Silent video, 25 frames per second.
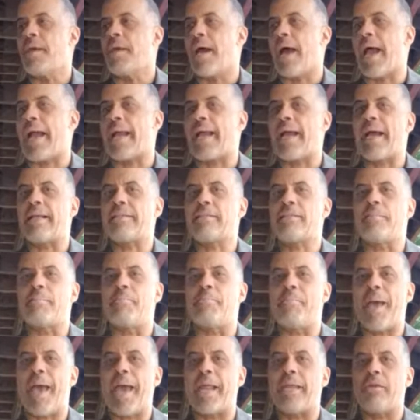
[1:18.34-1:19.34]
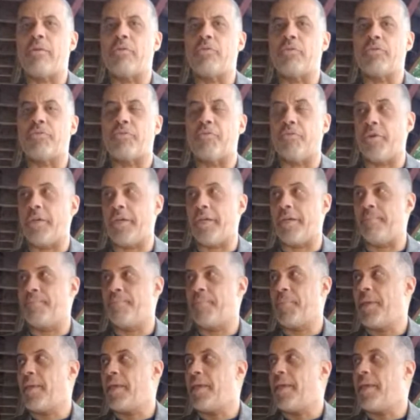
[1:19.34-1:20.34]
I got some bad news for you.
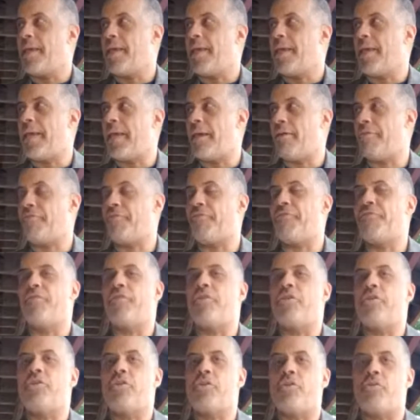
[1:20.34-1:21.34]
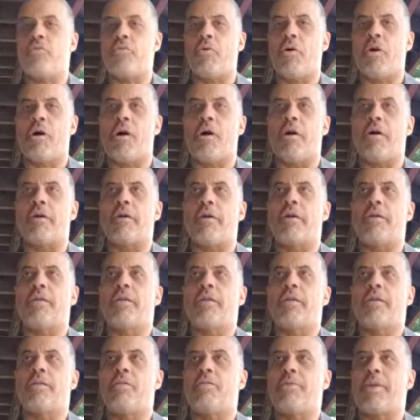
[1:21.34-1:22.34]
If you
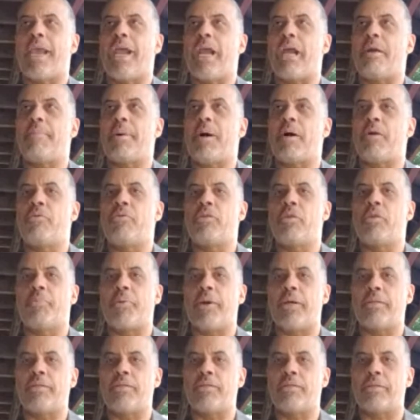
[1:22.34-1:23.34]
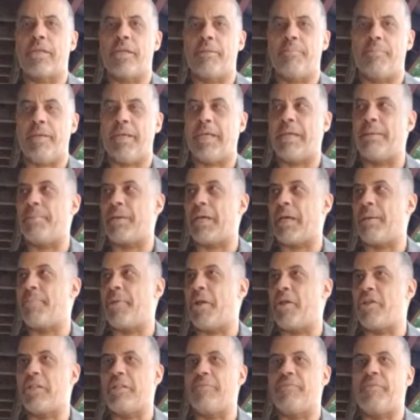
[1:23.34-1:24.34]
care about who the president's going to be coming up
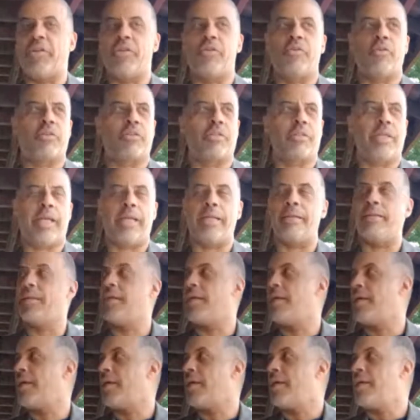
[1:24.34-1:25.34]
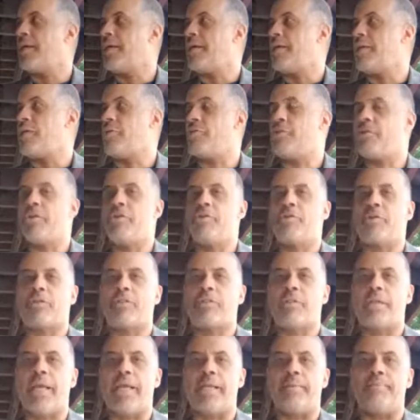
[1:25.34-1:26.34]
here, you live in New York State. You're in New York
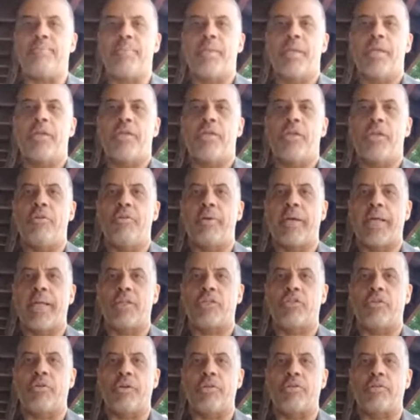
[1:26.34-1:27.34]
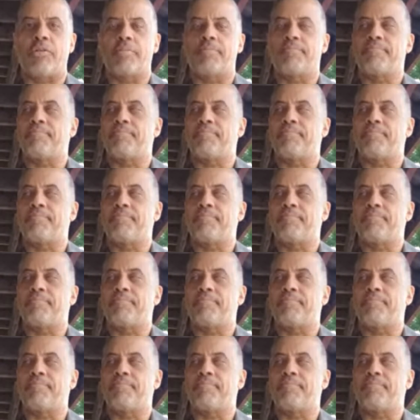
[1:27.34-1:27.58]
State. You don't get a choice.